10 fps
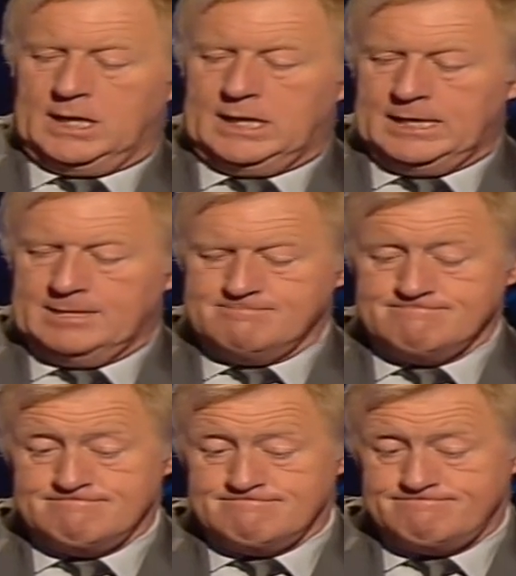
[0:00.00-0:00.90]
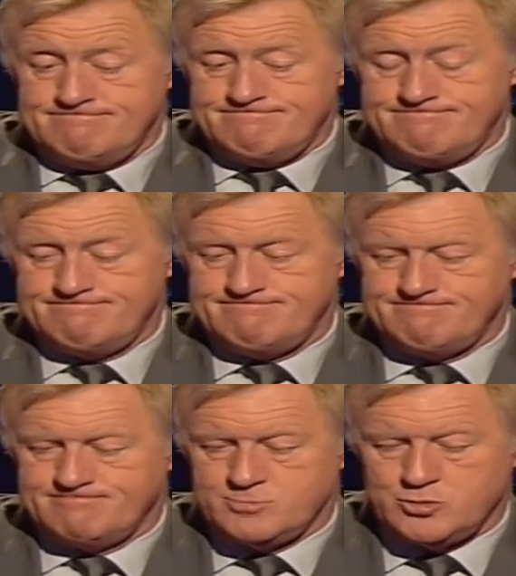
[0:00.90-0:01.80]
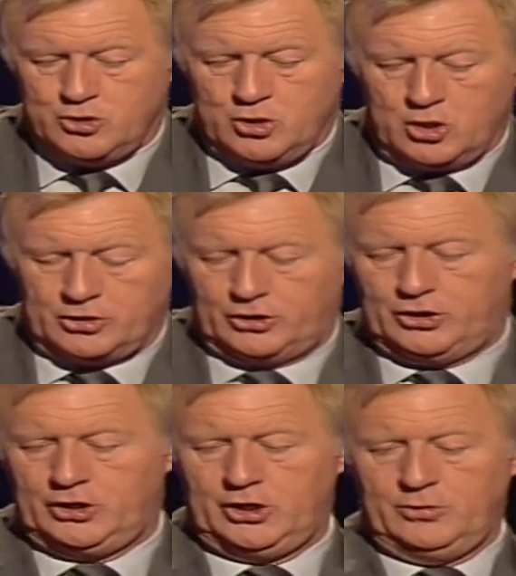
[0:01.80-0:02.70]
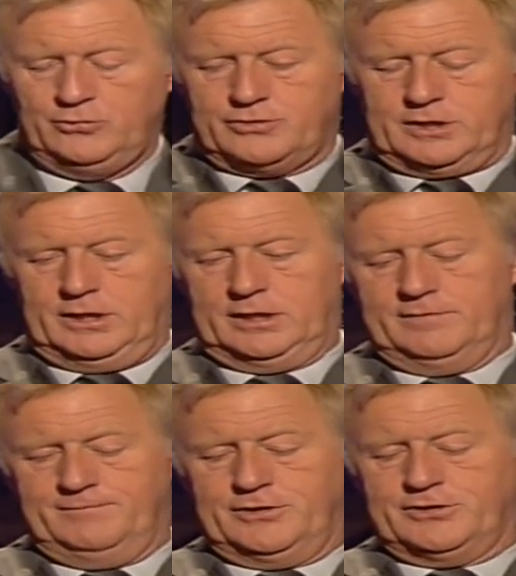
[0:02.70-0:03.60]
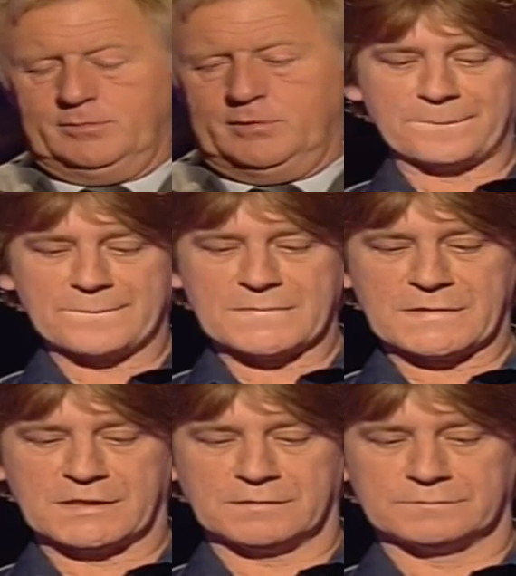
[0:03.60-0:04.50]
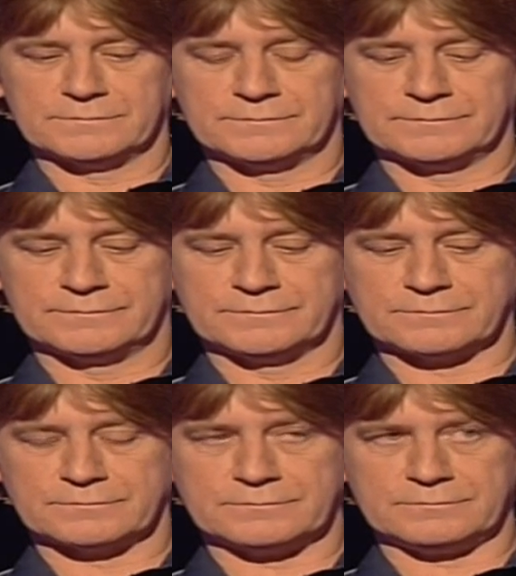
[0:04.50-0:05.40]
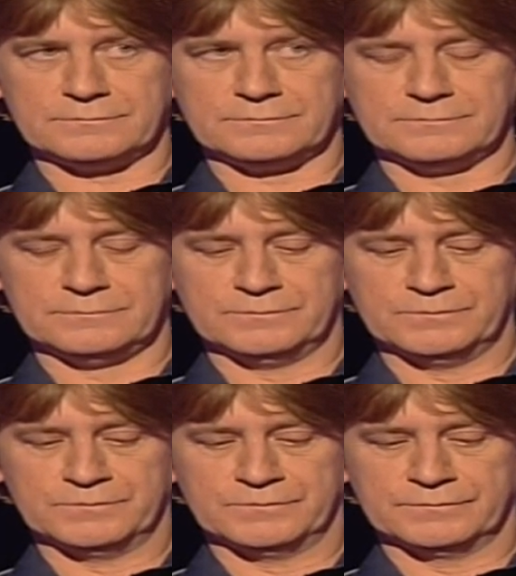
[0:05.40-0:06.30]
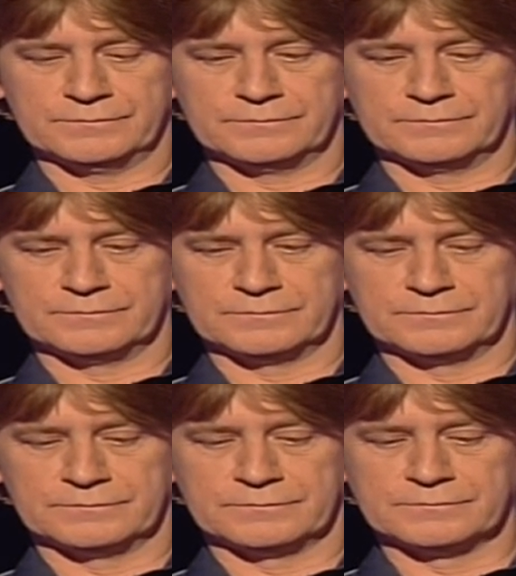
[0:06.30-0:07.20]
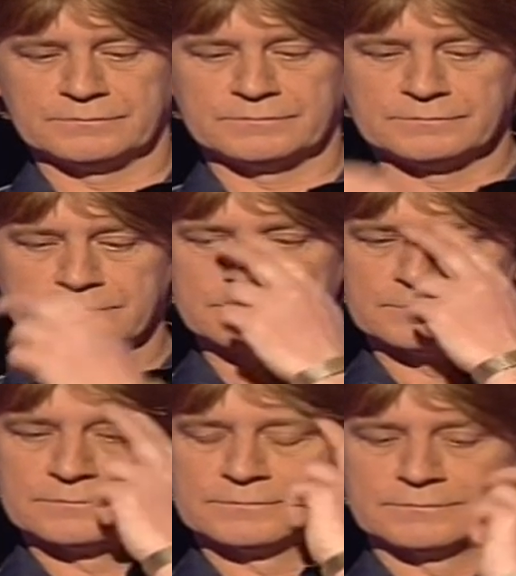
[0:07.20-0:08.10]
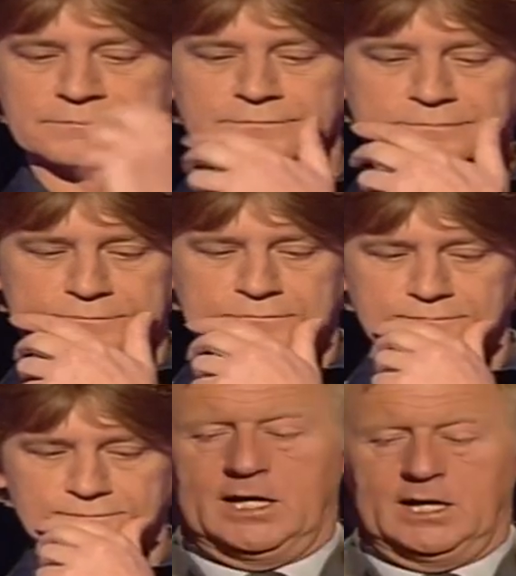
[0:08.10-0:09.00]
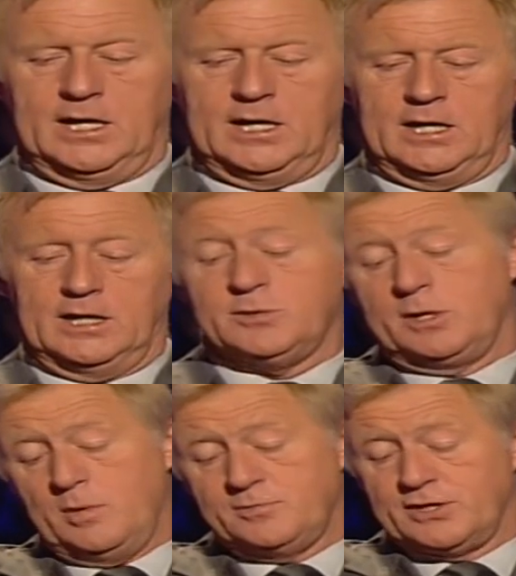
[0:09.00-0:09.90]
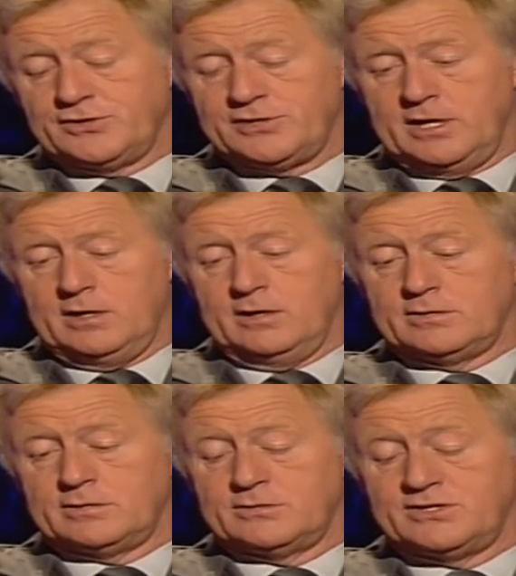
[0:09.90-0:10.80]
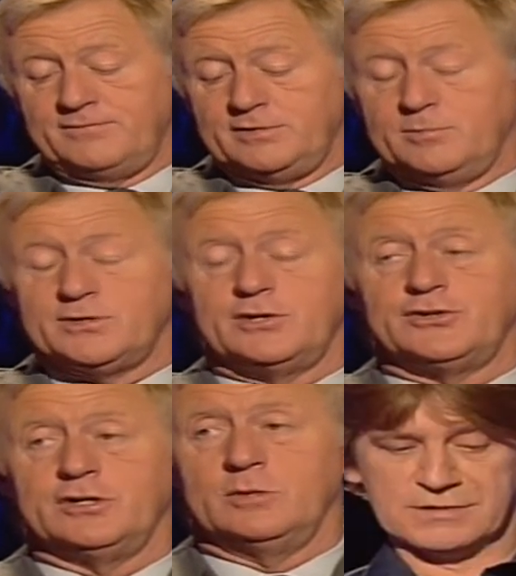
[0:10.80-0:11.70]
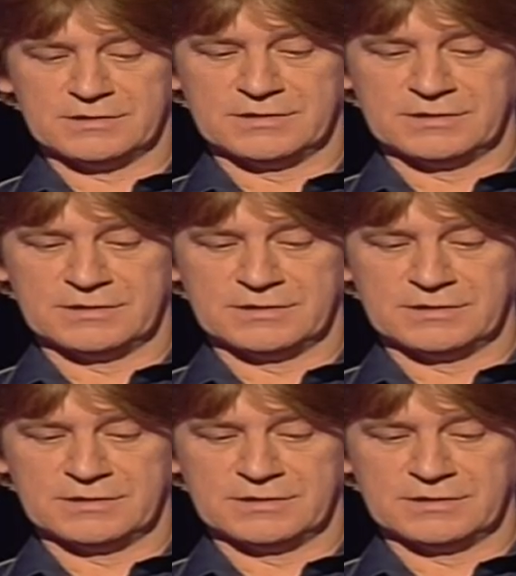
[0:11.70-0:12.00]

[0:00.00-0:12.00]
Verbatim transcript: Um, not hugely convincing, but it's 36% say Grey 26% say Nene, 21% Star, 17% Cherwell.